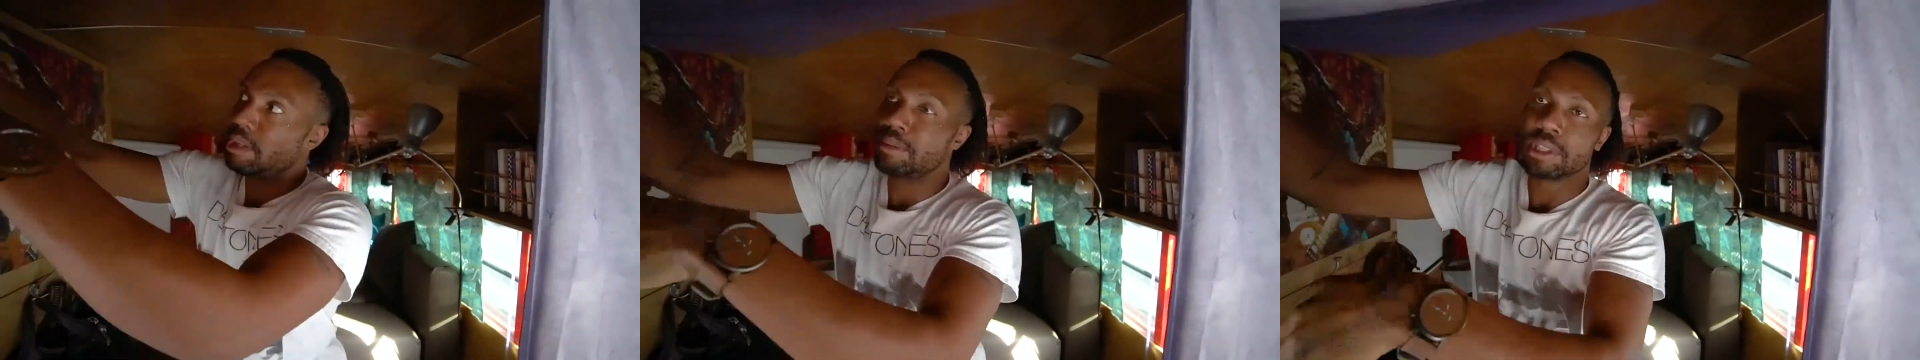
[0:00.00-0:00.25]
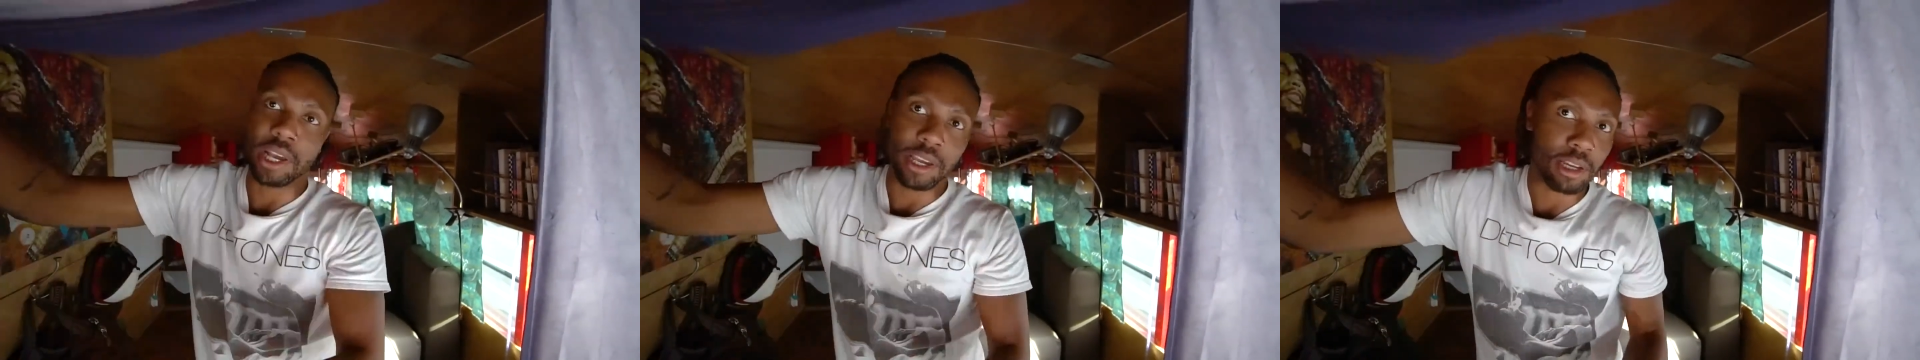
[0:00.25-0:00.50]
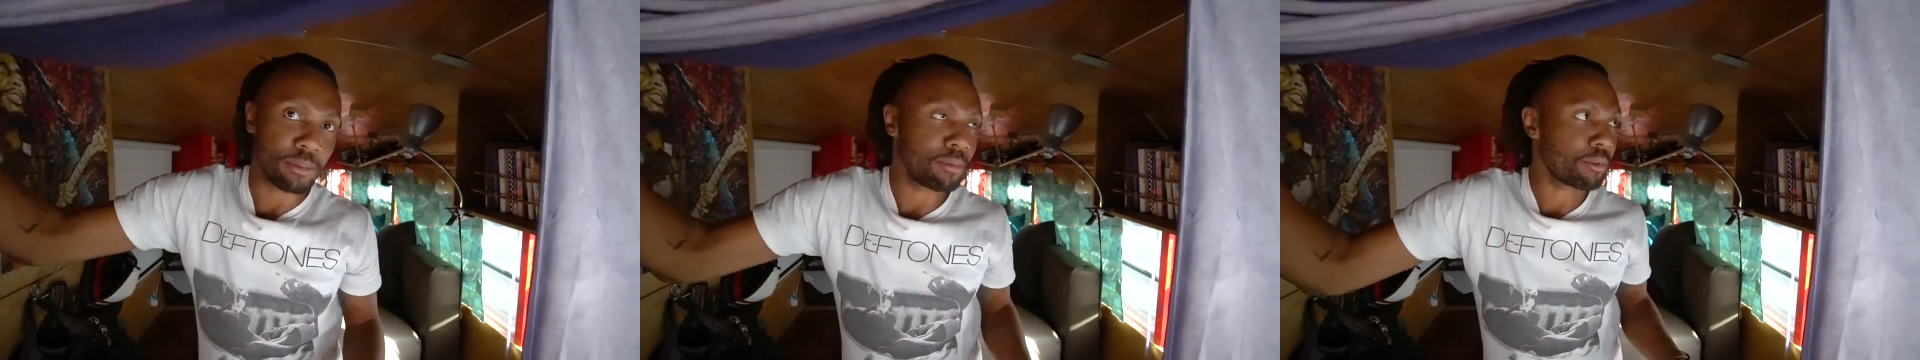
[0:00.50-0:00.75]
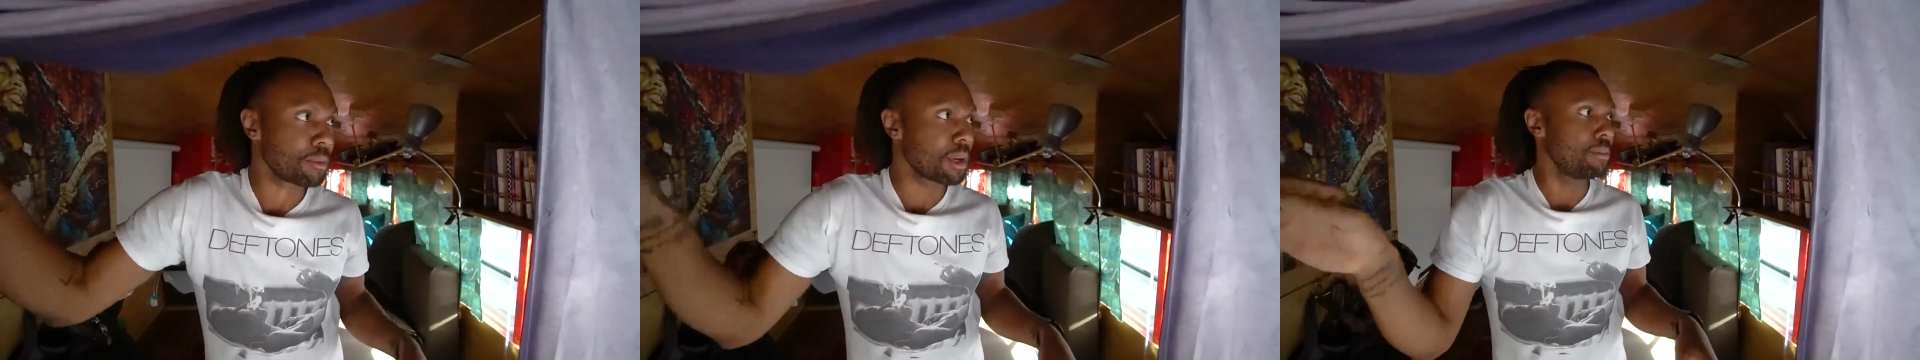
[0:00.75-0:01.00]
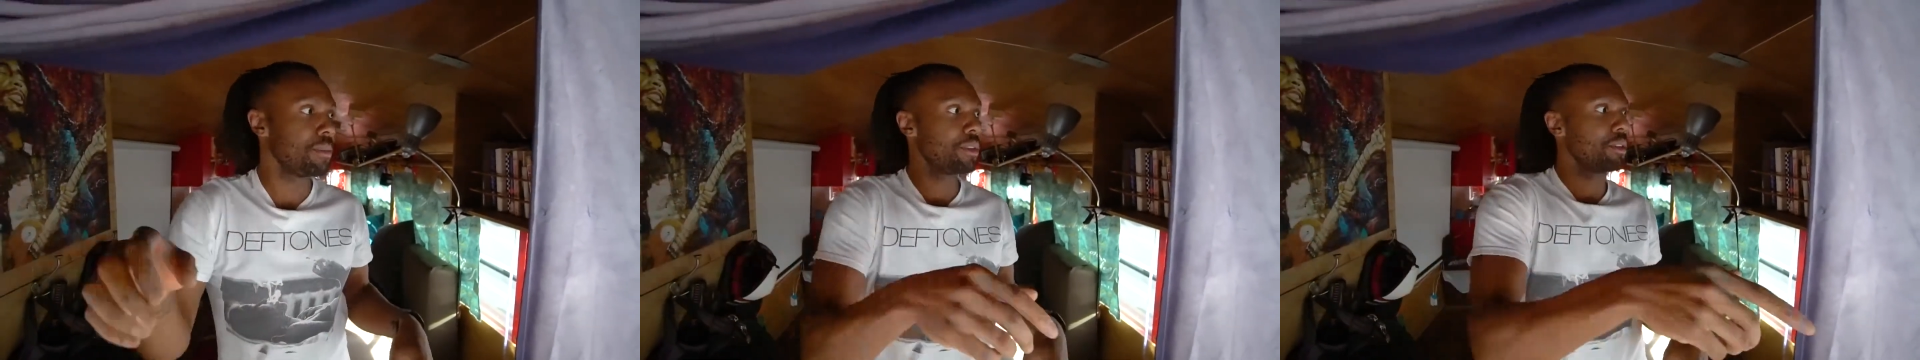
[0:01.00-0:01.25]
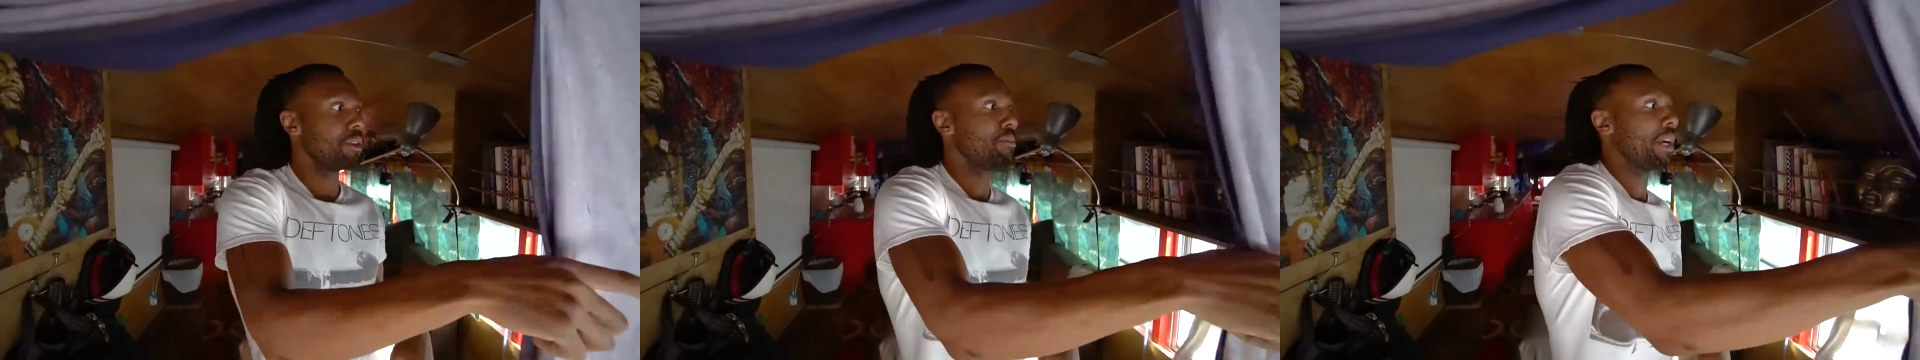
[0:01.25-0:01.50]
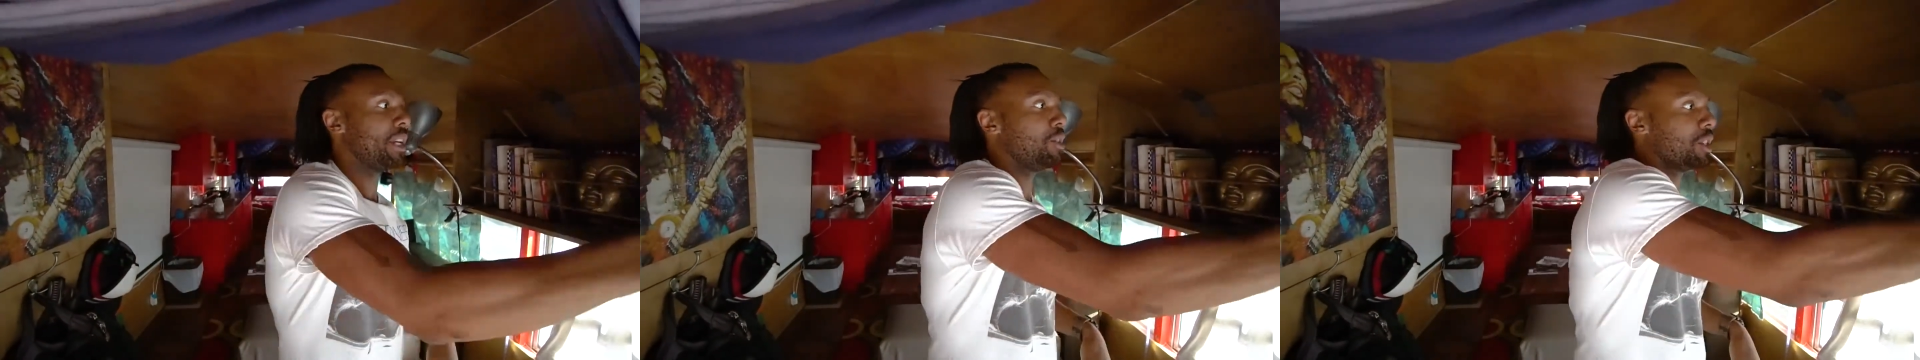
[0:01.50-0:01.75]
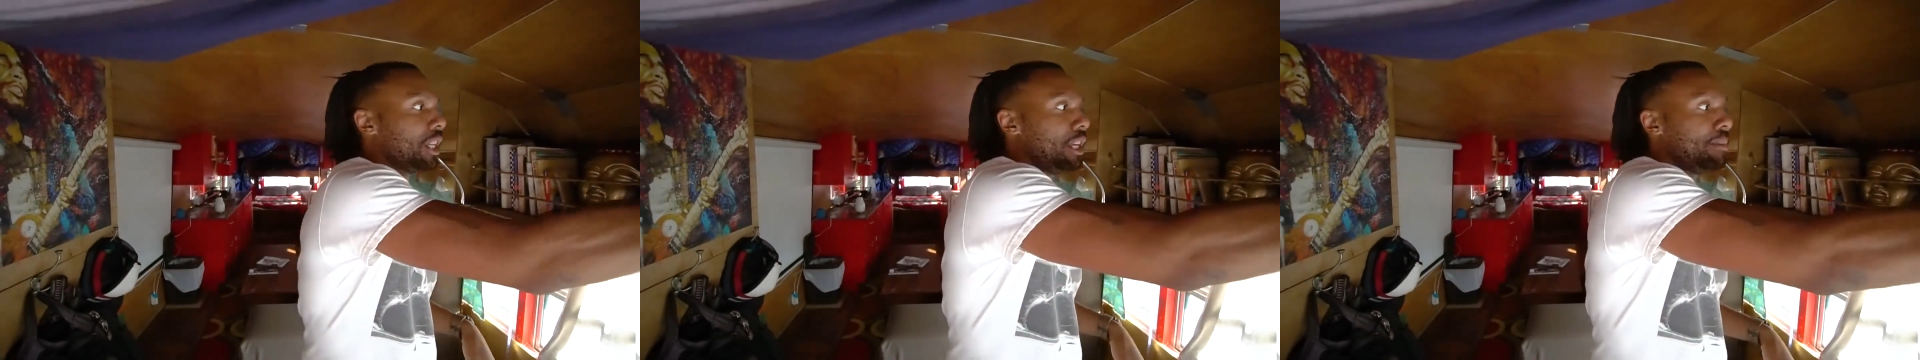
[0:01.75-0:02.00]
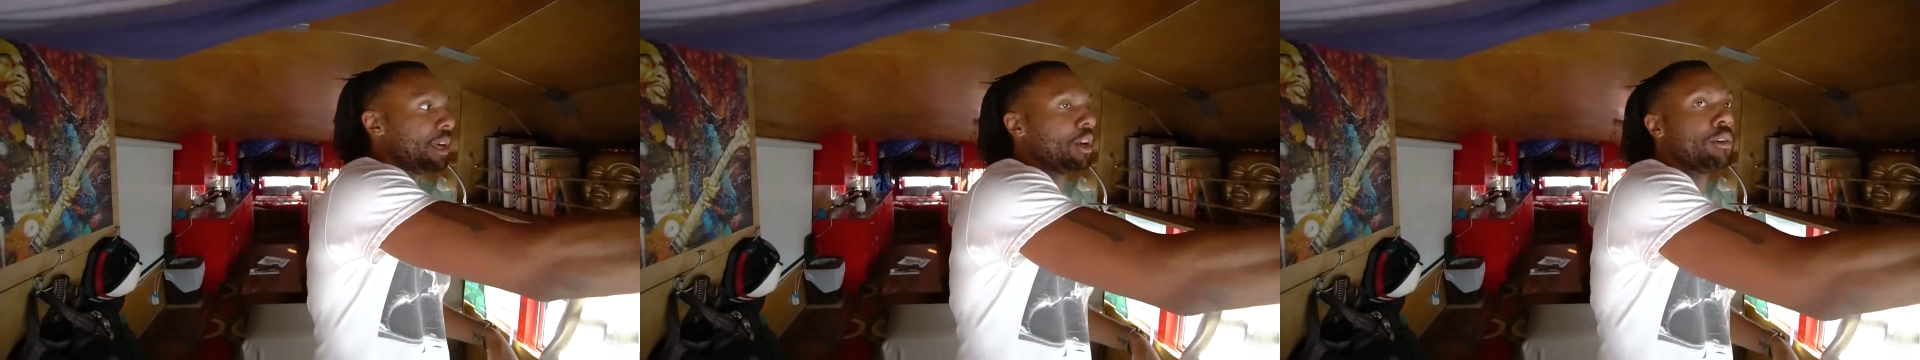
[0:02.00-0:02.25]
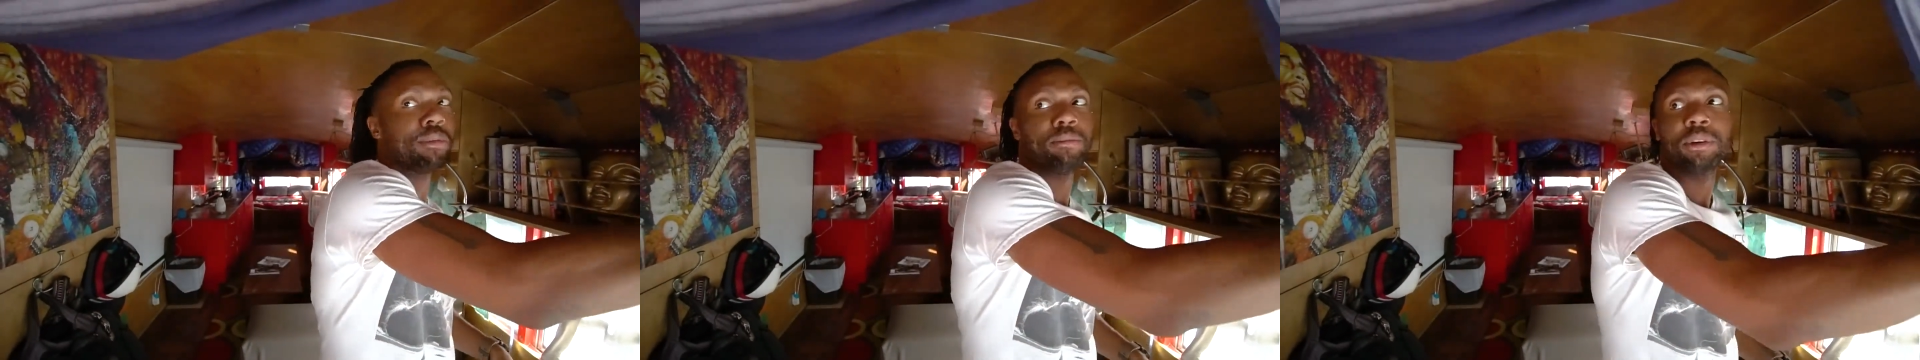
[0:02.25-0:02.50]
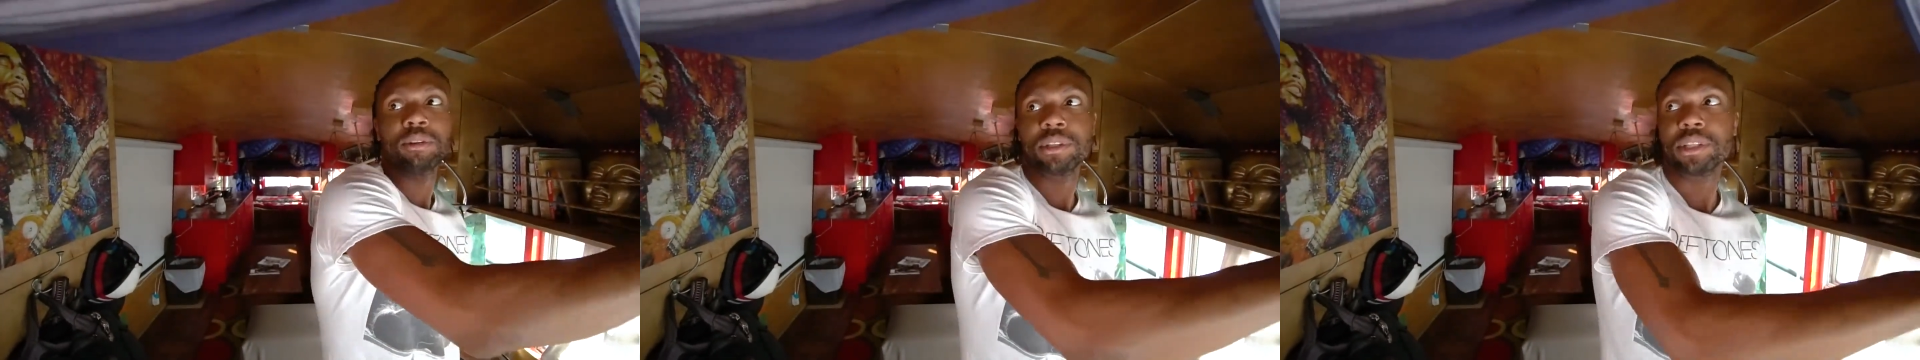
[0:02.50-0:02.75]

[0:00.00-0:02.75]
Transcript: keeps light coming through. But I usually keep that open most